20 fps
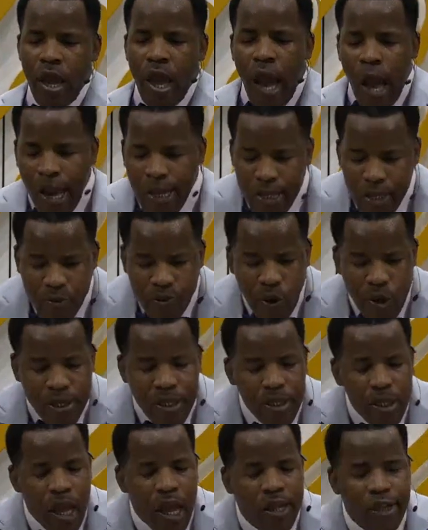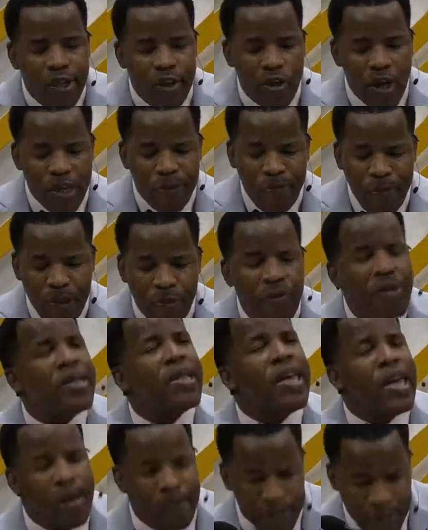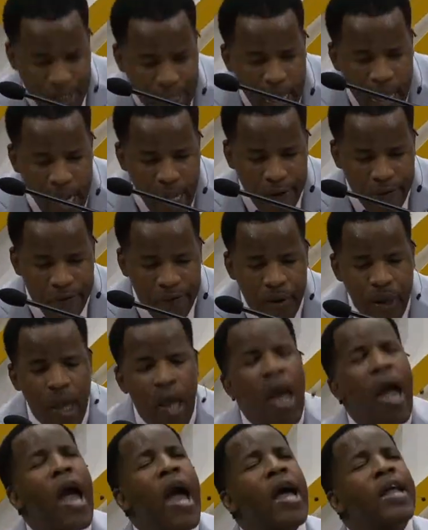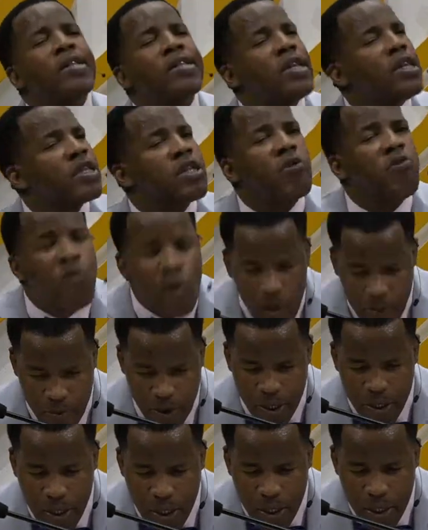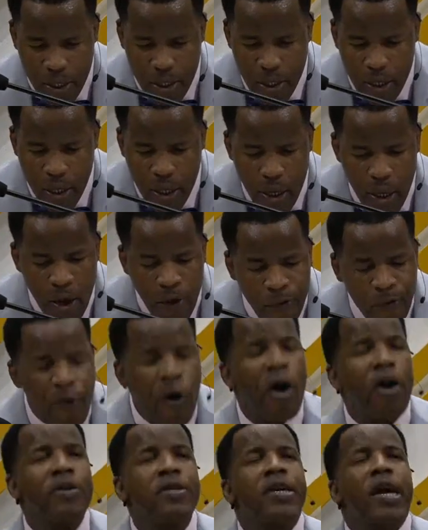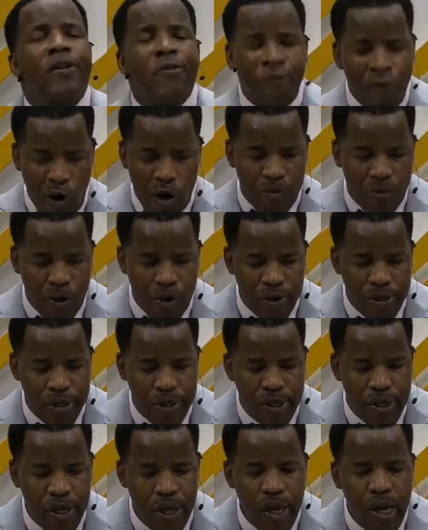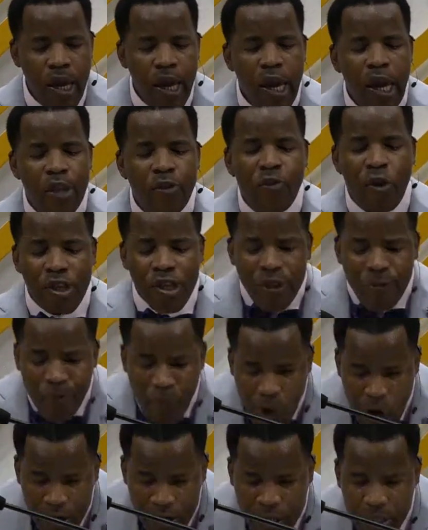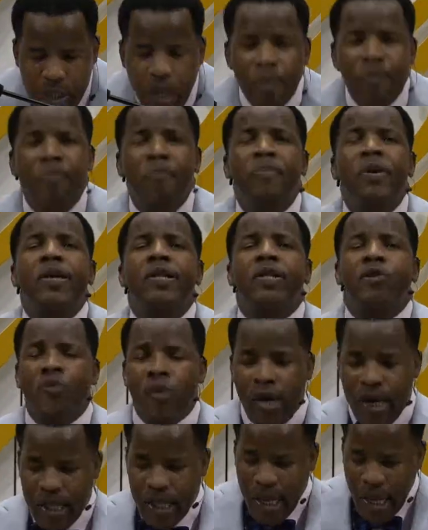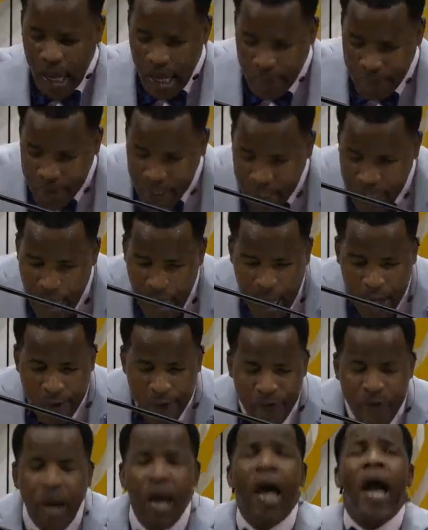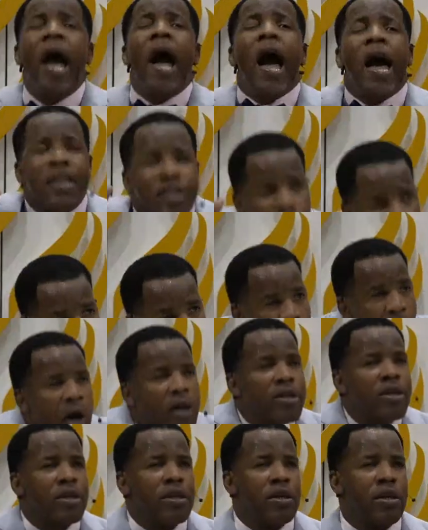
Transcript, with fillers: And it was not just between himself and this woman. First and foremost, it was personal between himself and God.